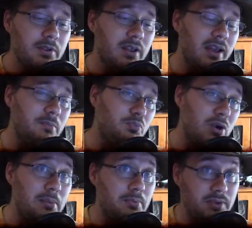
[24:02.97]
and
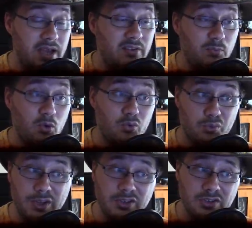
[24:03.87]
probably have more
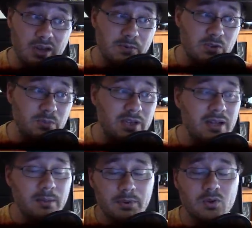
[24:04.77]
reach, I'm assuming,
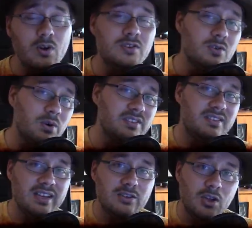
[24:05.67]
but they're also going to
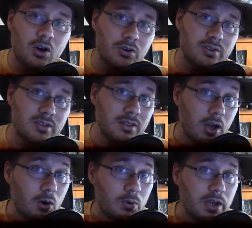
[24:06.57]
take longer to
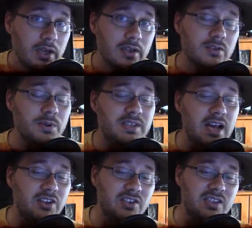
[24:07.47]
load. So it's not just